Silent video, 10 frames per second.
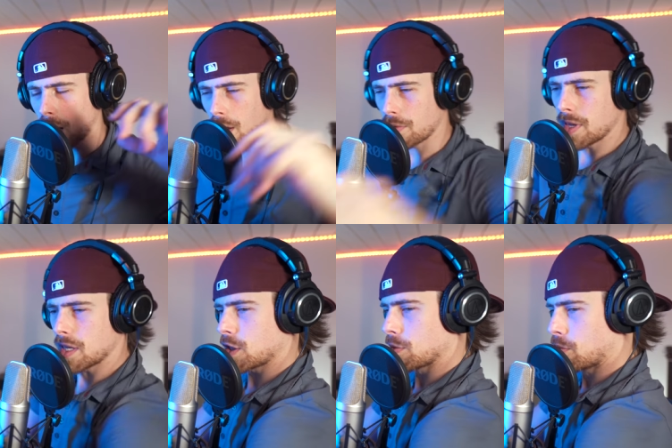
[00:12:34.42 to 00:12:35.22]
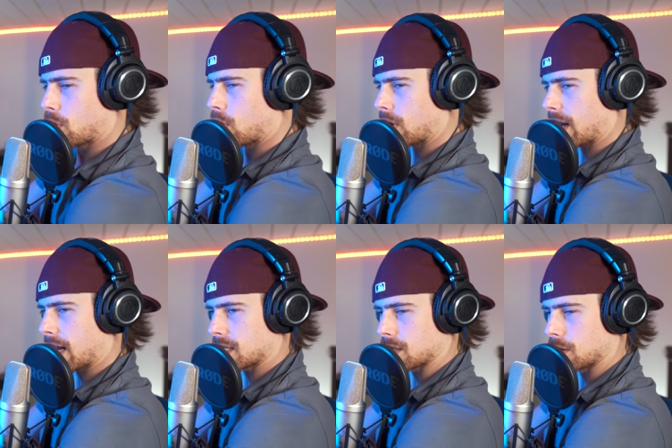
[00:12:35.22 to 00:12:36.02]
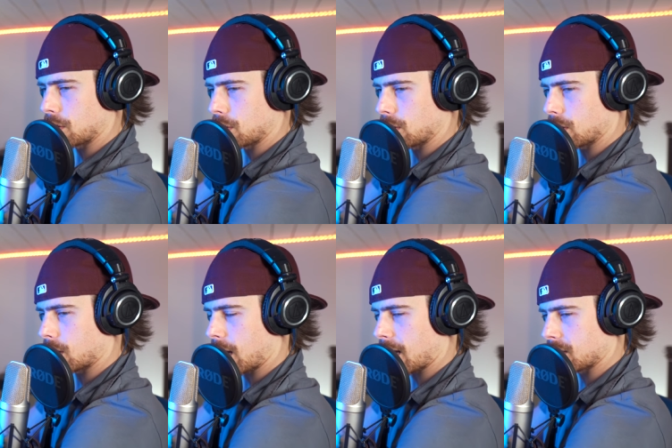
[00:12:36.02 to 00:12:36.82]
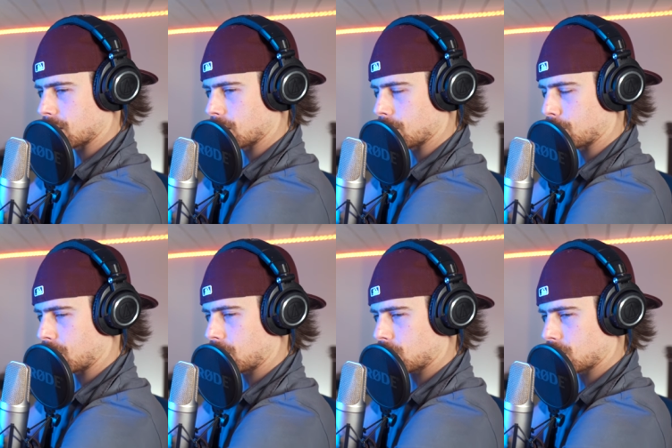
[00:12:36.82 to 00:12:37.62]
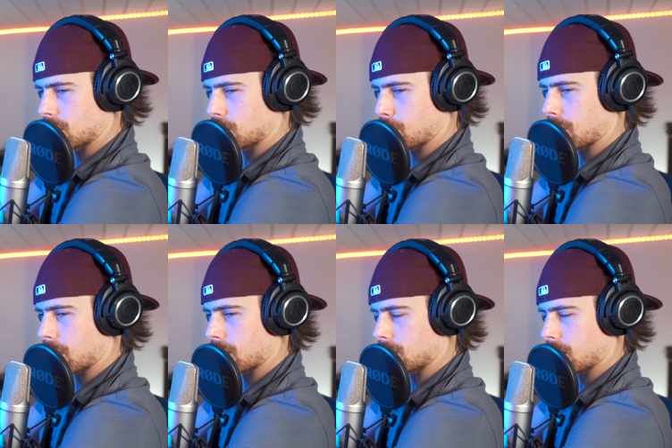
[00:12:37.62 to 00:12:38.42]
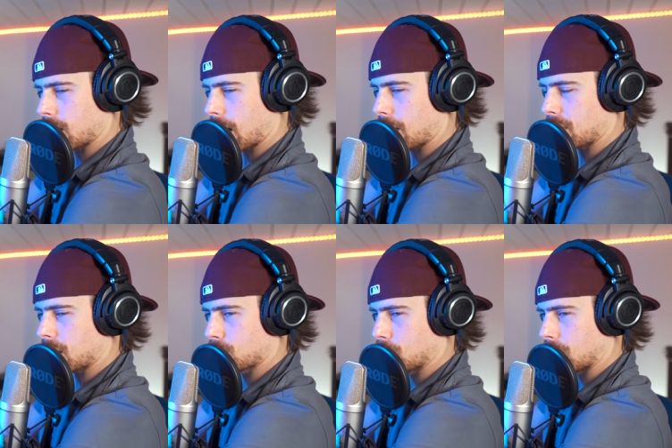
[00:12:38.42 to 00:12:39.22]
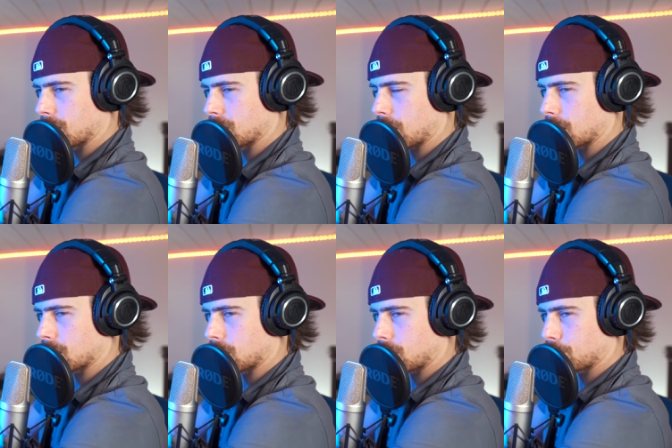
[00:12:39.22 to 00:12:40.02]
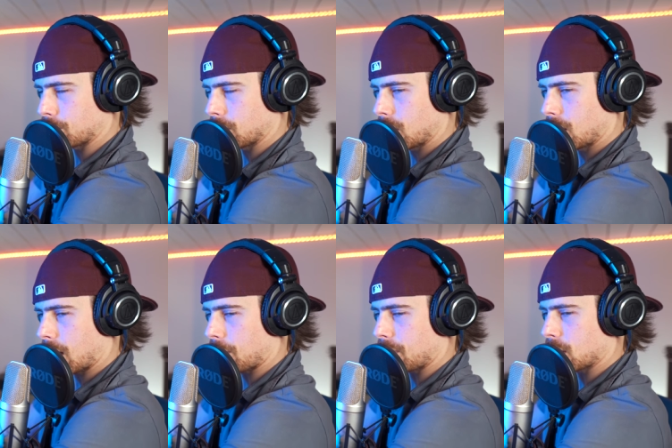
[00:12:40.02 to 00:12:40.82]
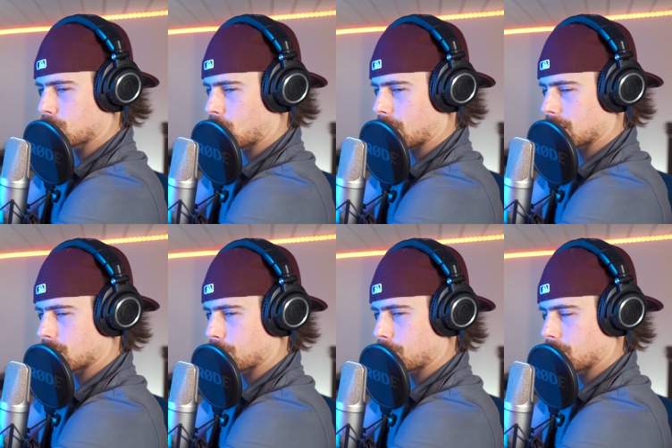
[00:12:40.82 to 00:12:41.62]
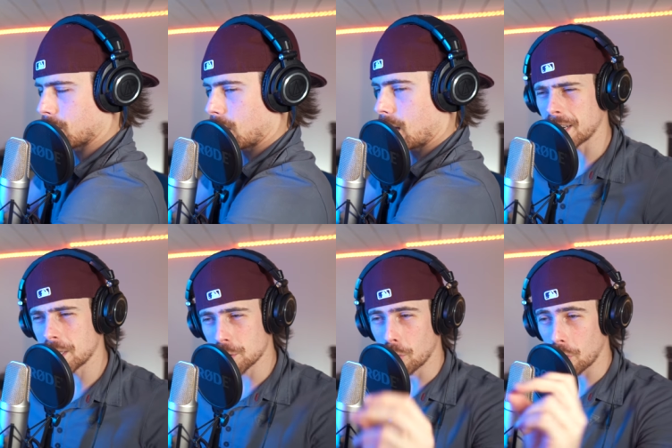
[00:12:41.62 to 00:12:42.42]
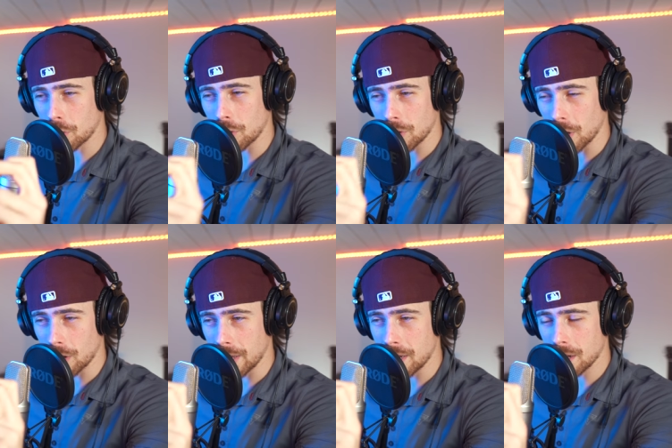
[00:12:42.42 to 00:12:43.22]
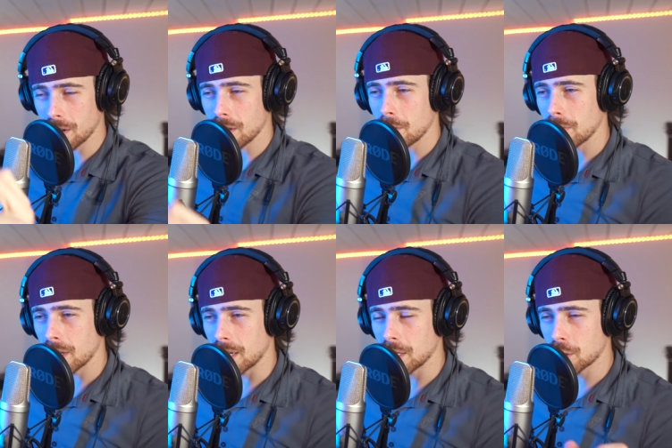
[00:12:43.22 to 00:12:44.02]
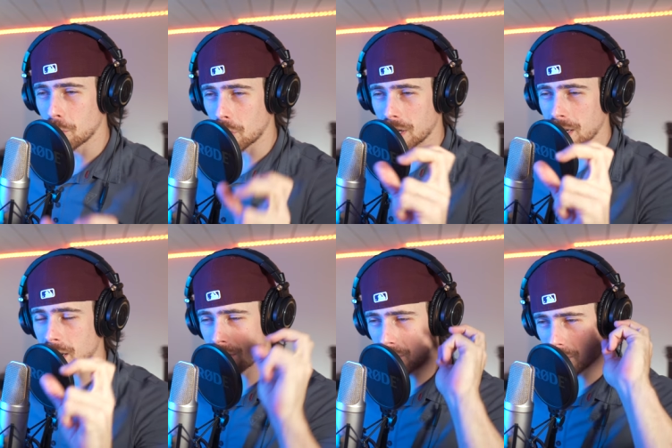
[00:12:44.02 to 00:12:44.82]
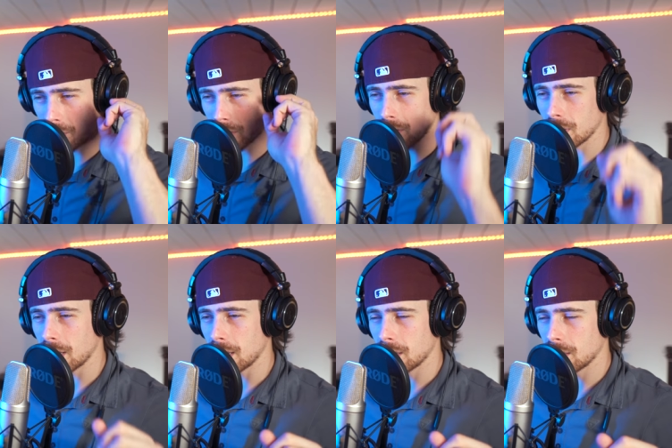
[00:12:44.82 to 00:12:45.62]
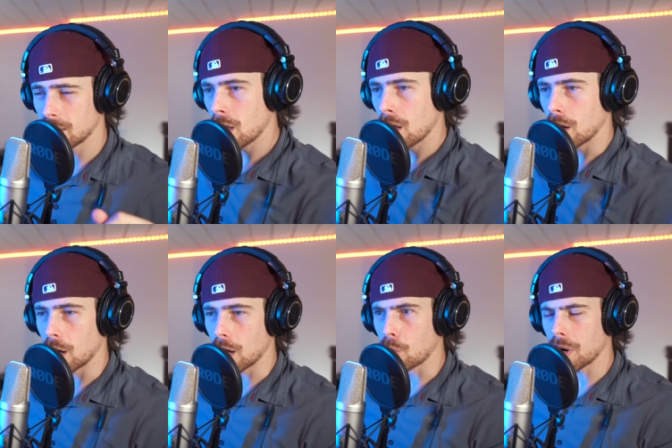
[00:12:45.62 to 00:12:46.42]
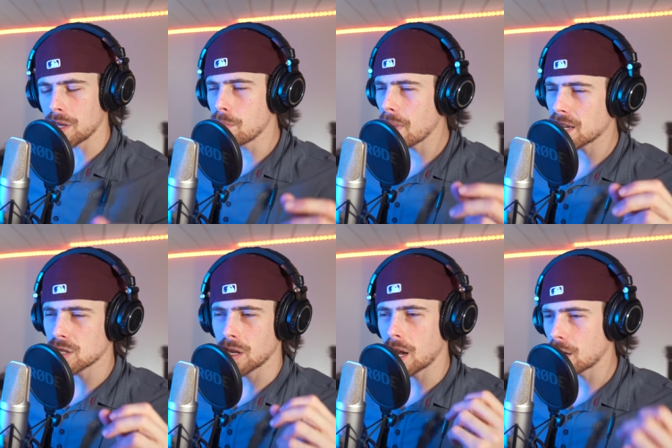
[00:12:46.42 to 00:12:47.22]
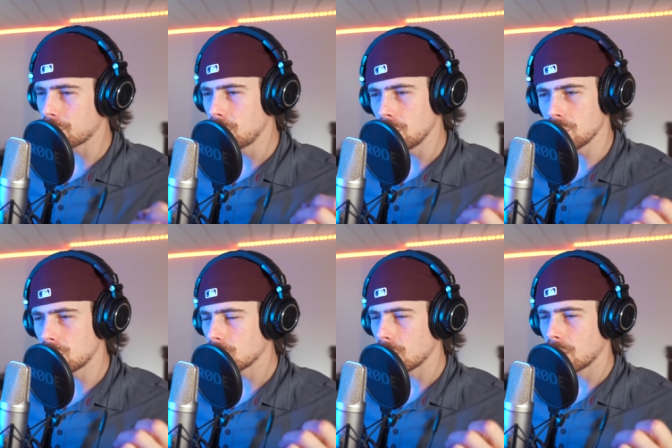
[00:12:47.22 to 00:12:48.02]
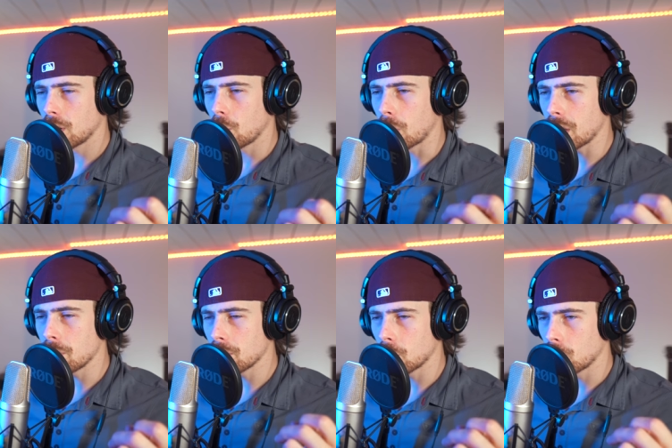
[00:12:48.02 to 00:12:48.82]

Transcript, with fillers: I think it's more as an uh, as a percussionist. I think it's more as an, as an I think it's more as an and it's more here and it's more clear to uh, what he makes a lot of use what he